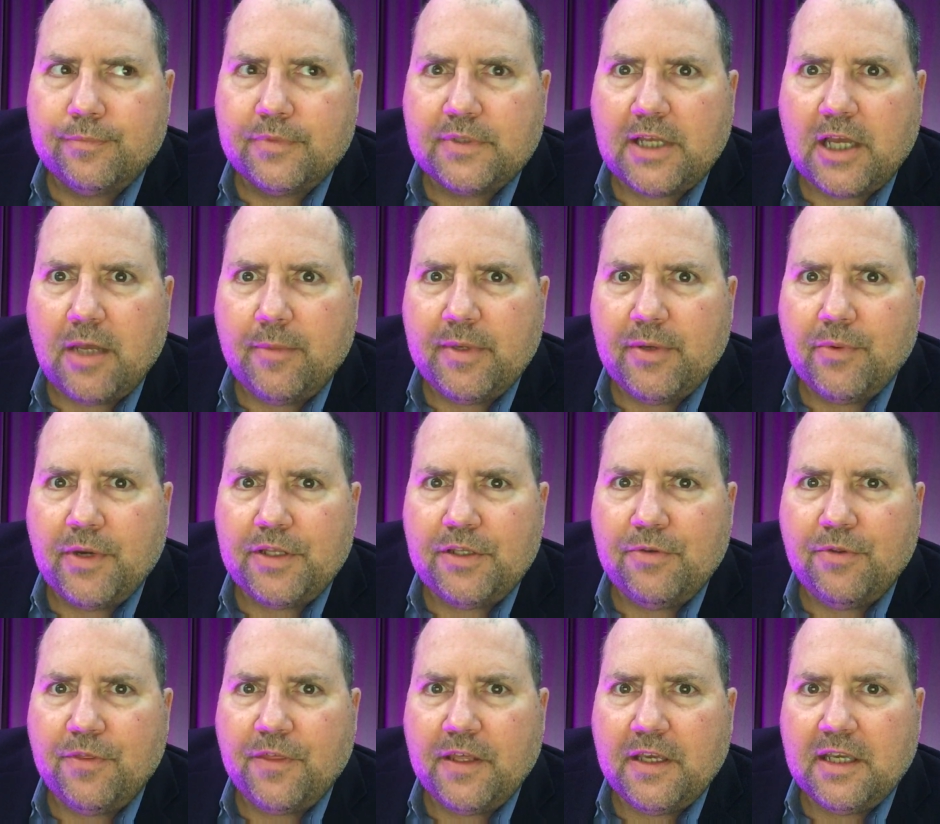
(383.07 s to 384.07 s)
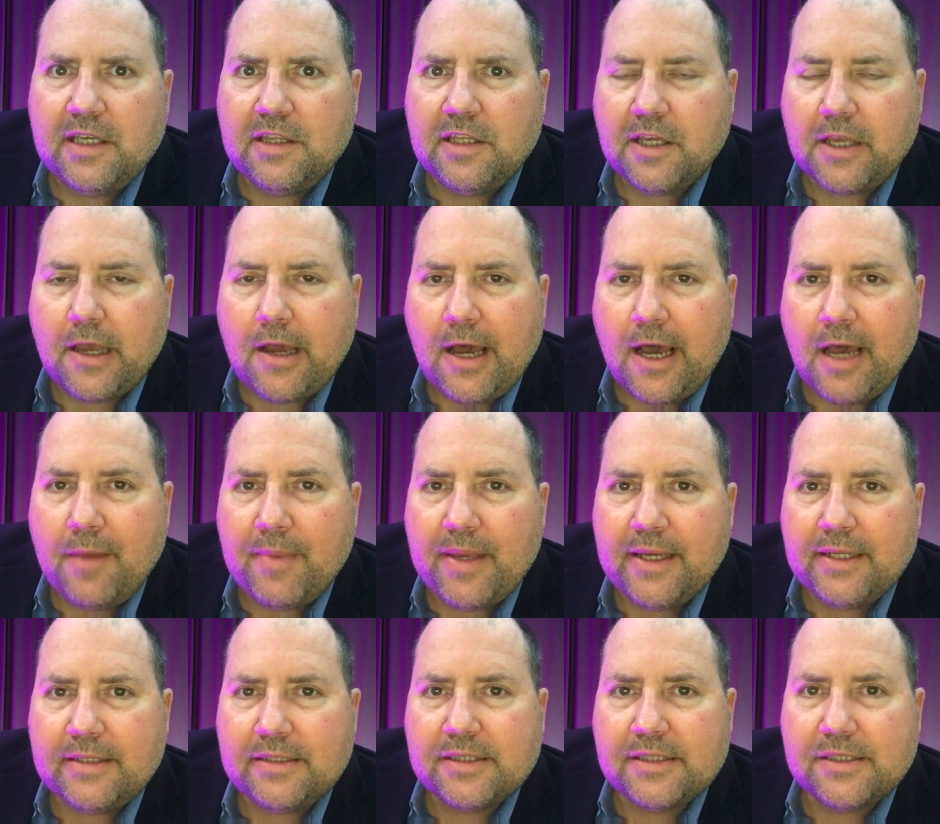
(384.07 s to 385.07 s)
tell me what you think in the
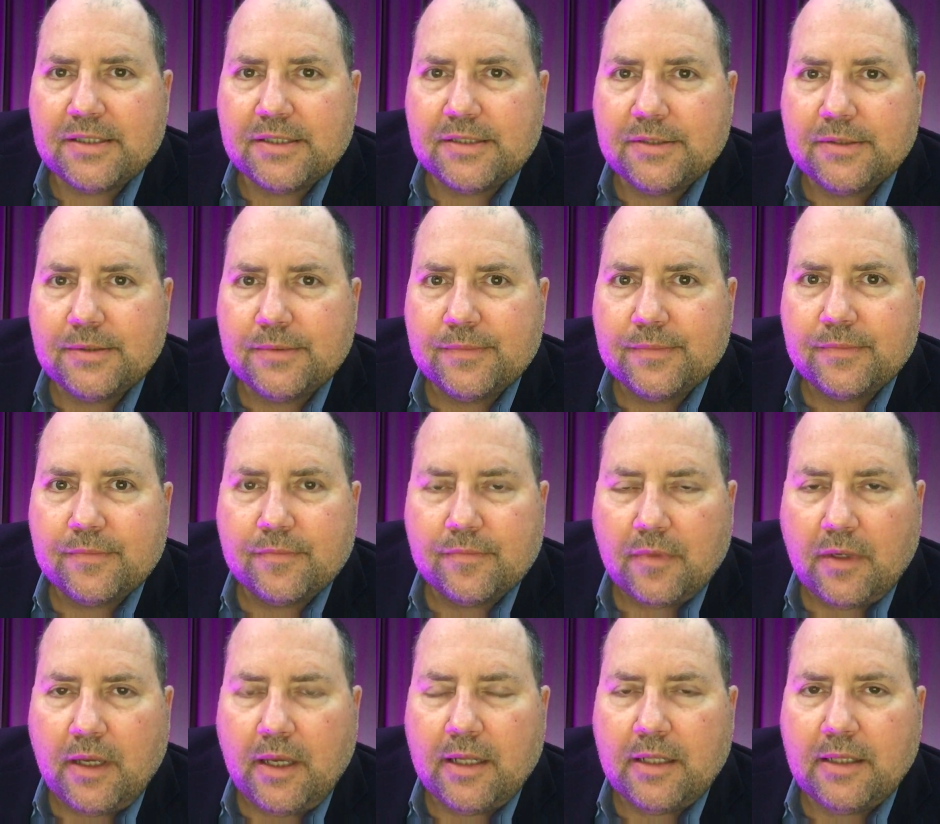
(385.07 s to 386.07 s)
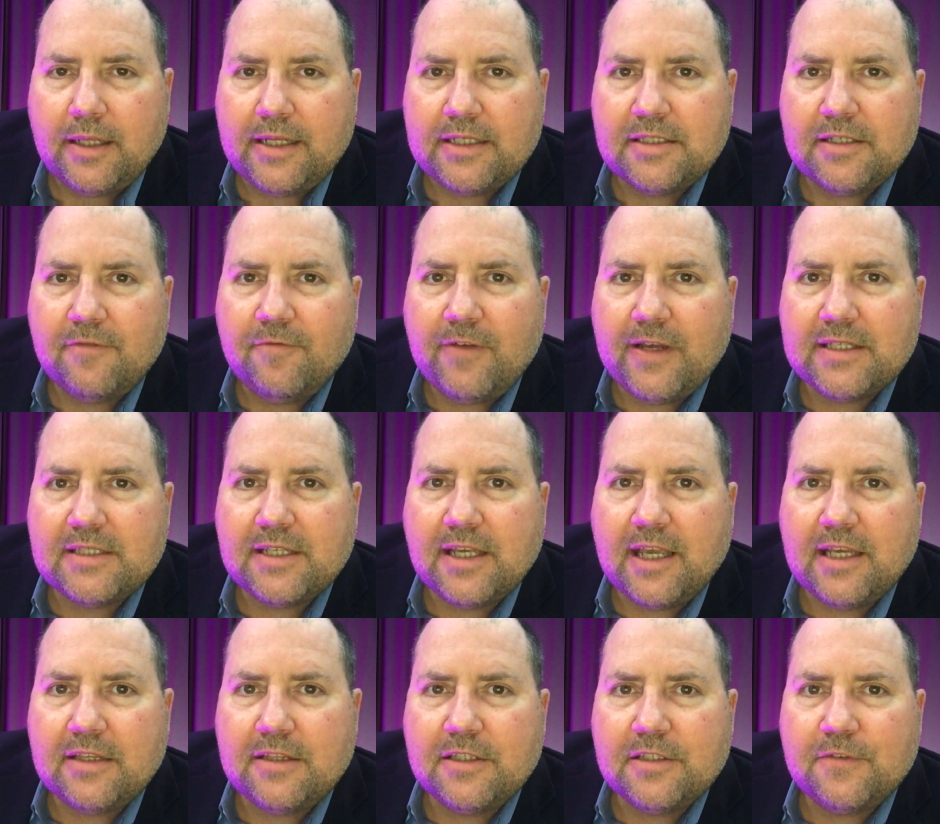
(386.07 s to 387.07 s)
comments, and let's
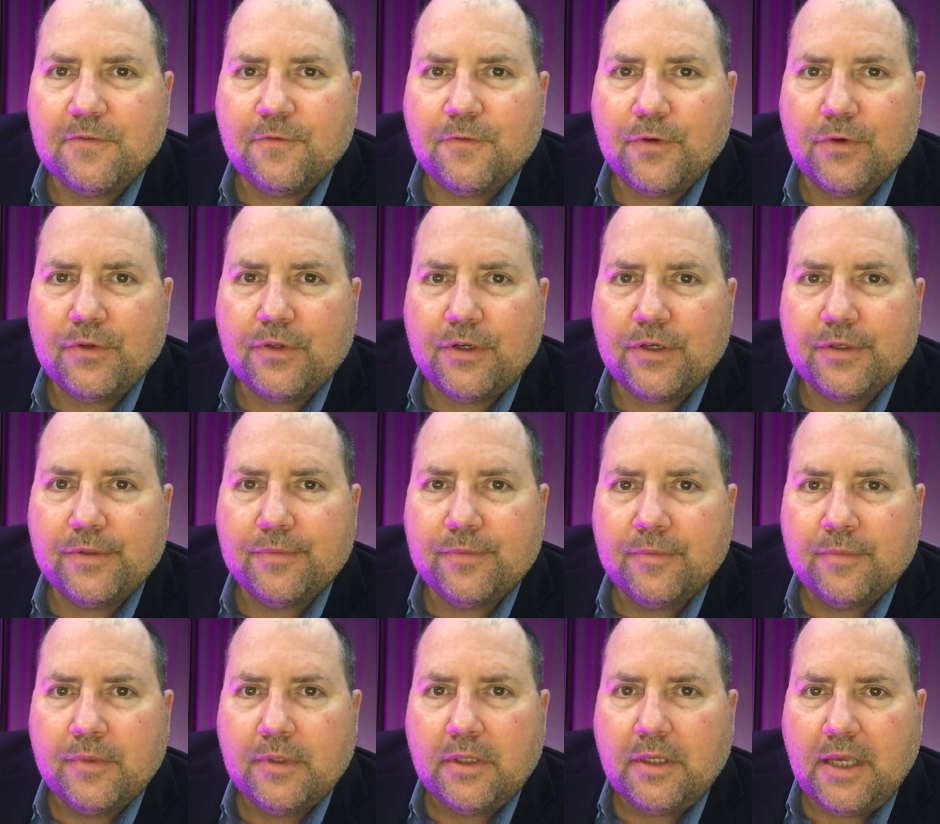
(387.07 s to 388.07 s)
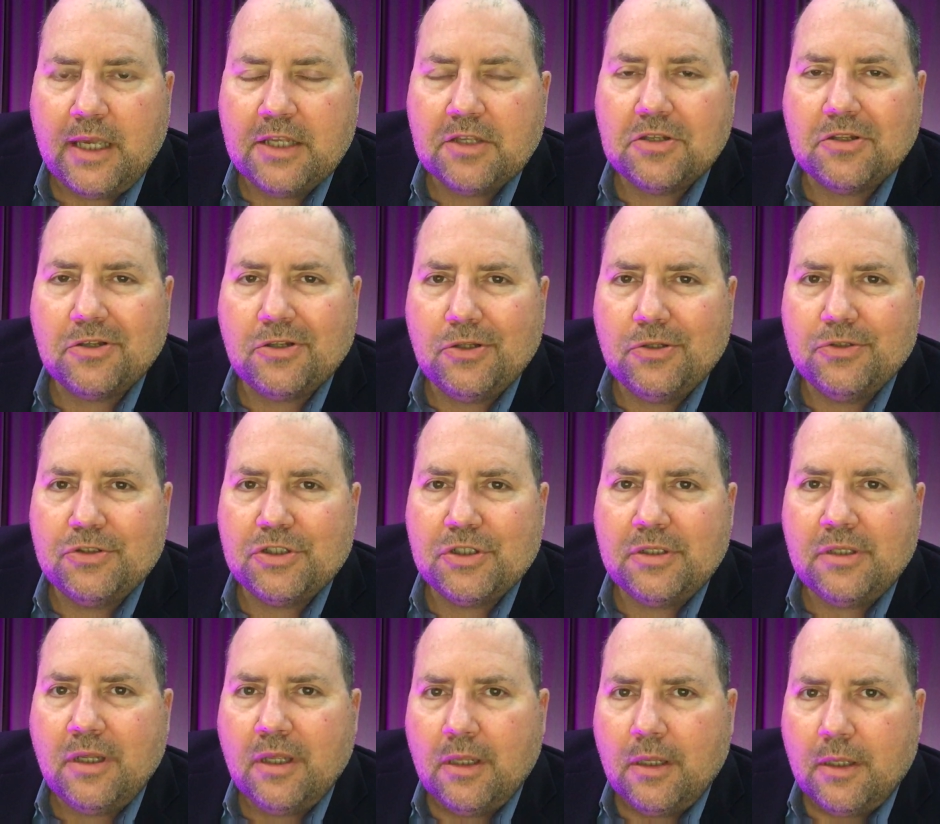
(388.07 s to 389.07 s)
investigate this further. In
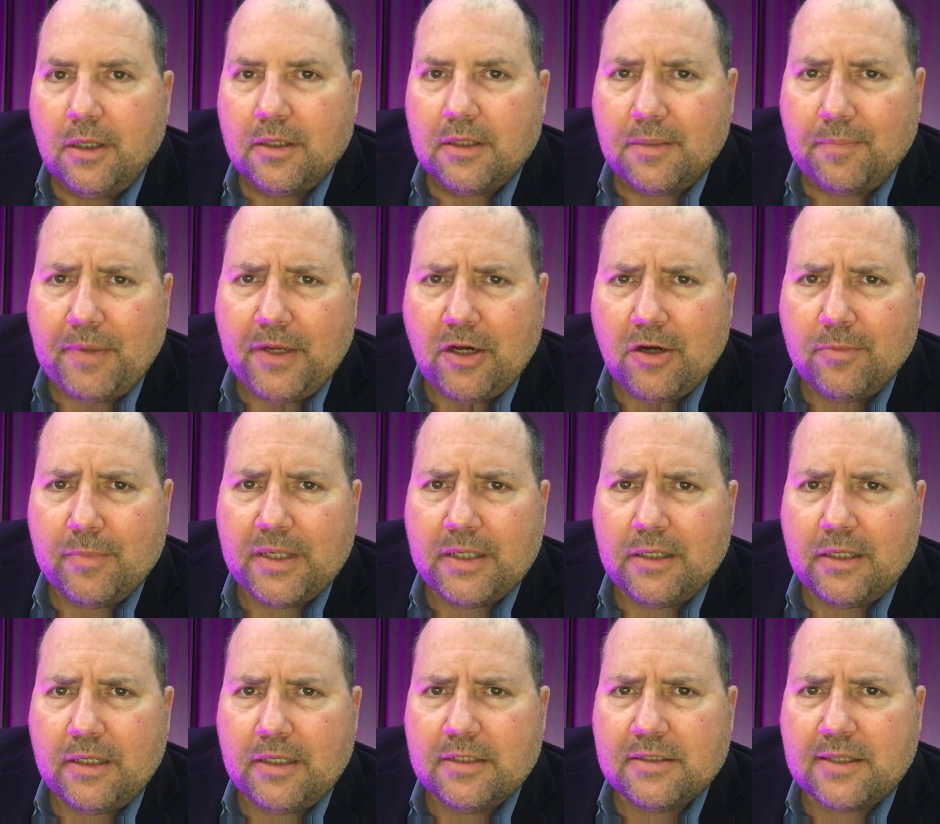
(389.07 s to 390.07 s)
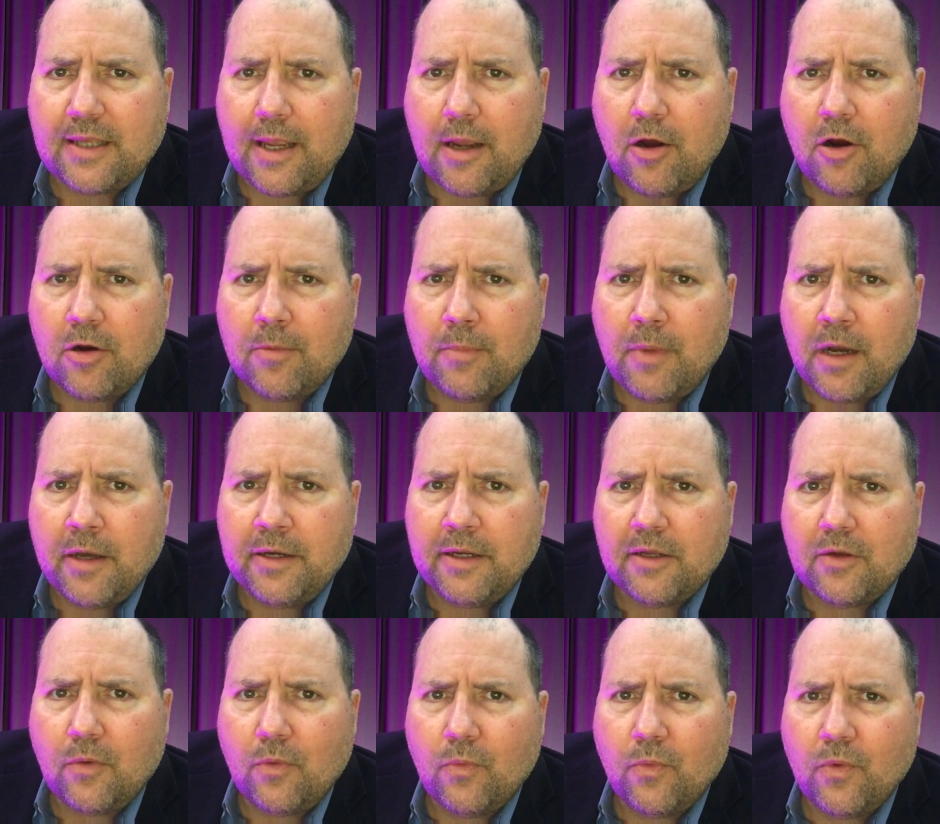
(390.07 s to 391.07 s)
conclusion, the pyramid is a
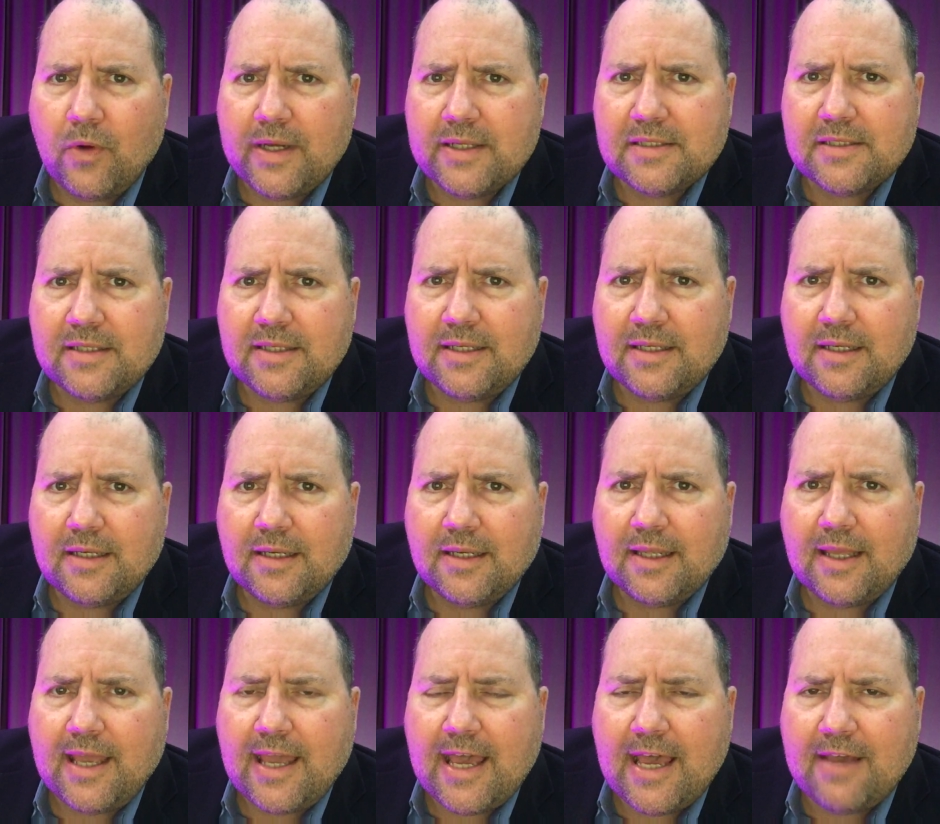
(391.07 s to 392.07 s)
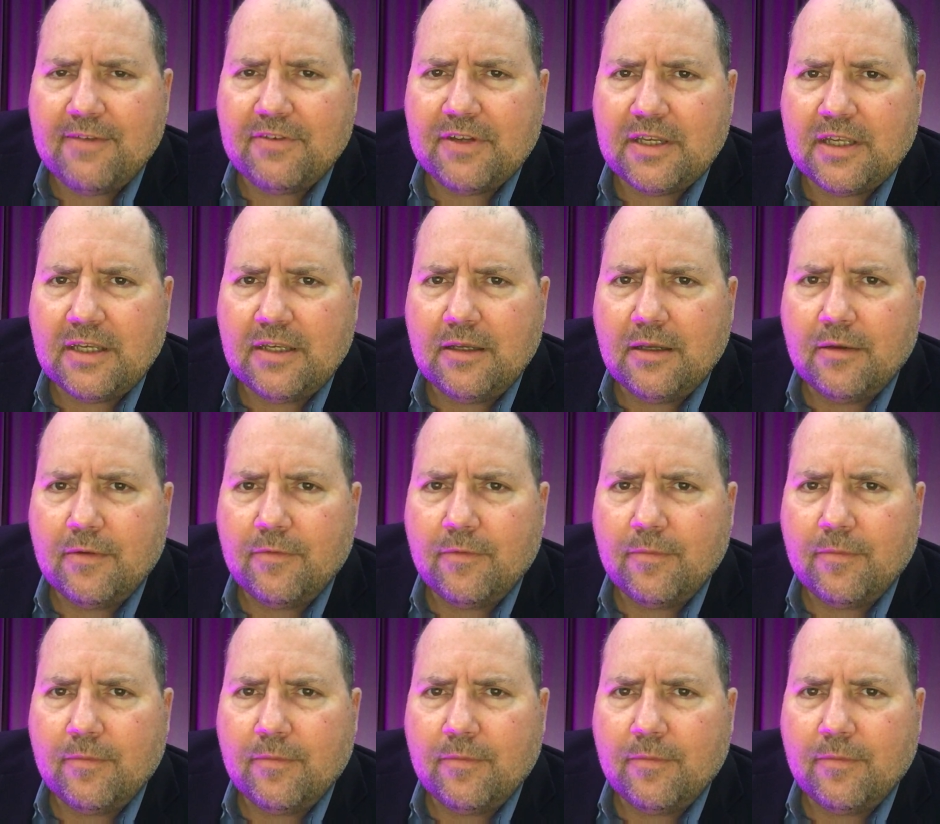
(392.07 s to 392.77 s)
harmonic resonant cavity